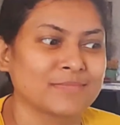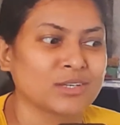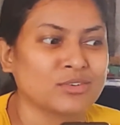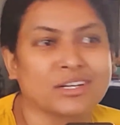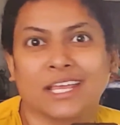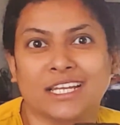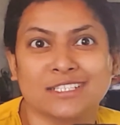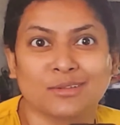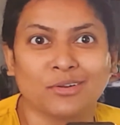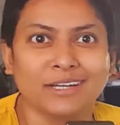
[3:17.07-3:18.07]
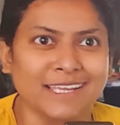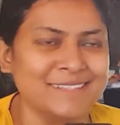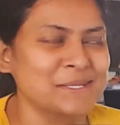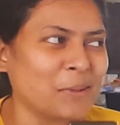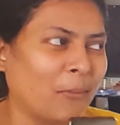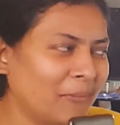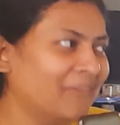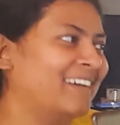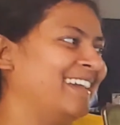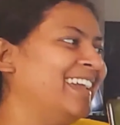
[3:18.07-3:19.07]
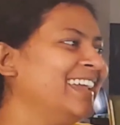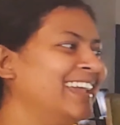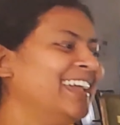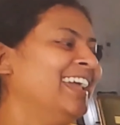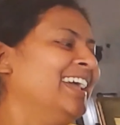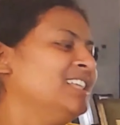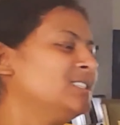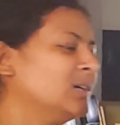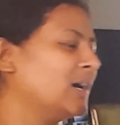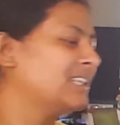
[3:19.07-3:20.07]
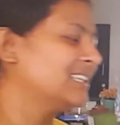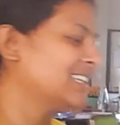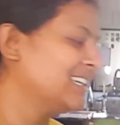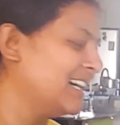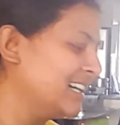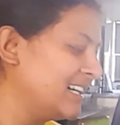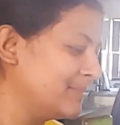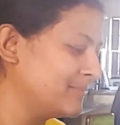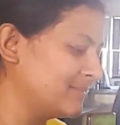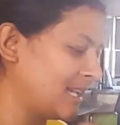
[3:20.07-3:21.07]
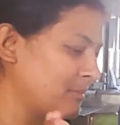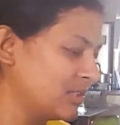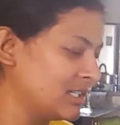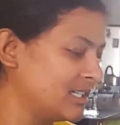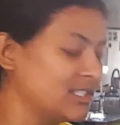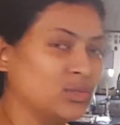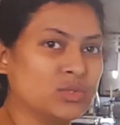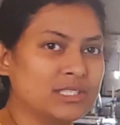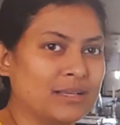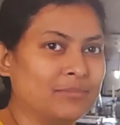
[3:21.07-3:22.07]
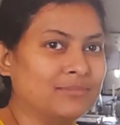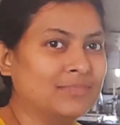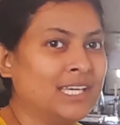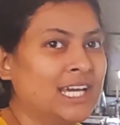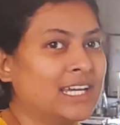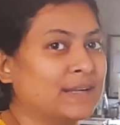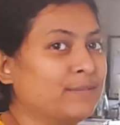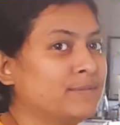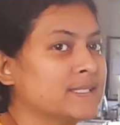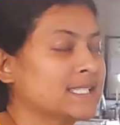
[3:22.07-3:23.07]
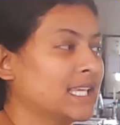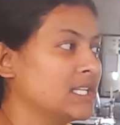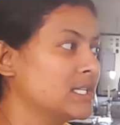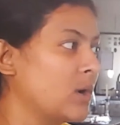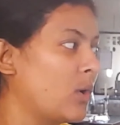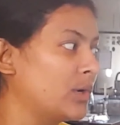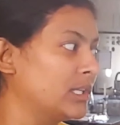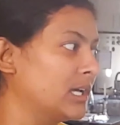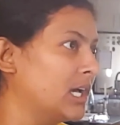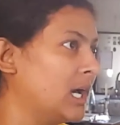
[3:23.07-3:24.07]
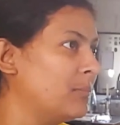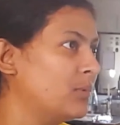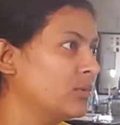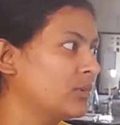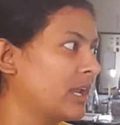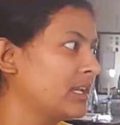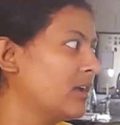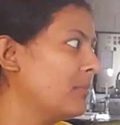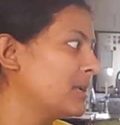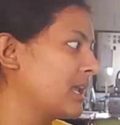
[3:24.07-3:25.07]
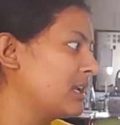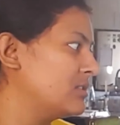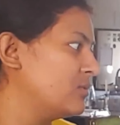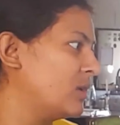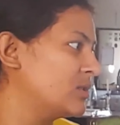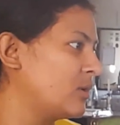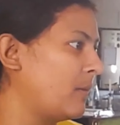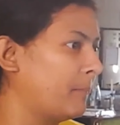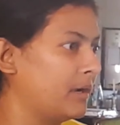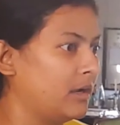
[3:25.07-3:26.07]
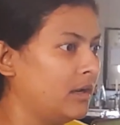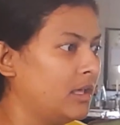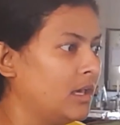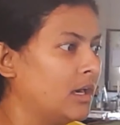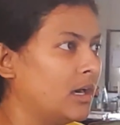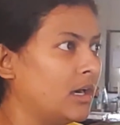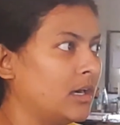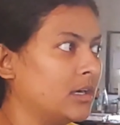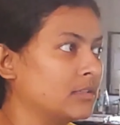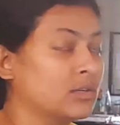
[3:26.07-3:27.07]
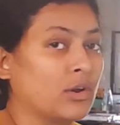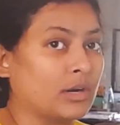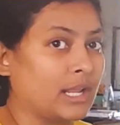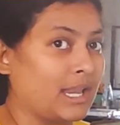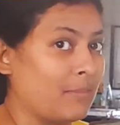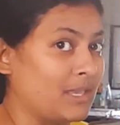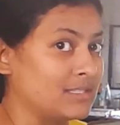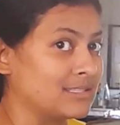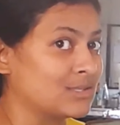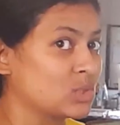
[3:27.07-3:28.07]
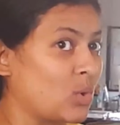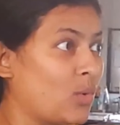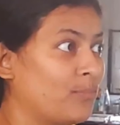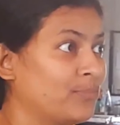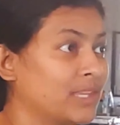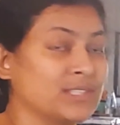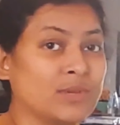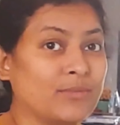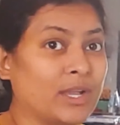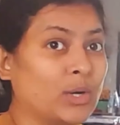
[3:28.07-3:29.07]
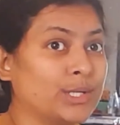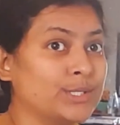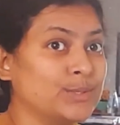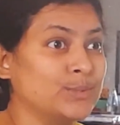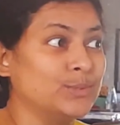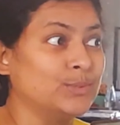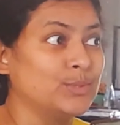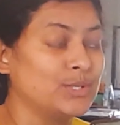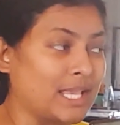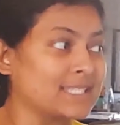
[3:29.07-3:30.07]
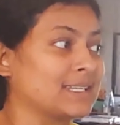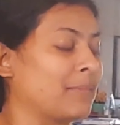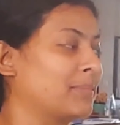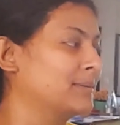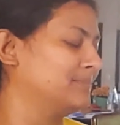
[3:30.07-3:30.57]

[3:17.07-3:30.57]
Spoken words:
crocodile is crocodile. So I think I'm gonna do some rough sketch on the book right now, but I do want to open crocodile images. So that's what we are gonna do next step.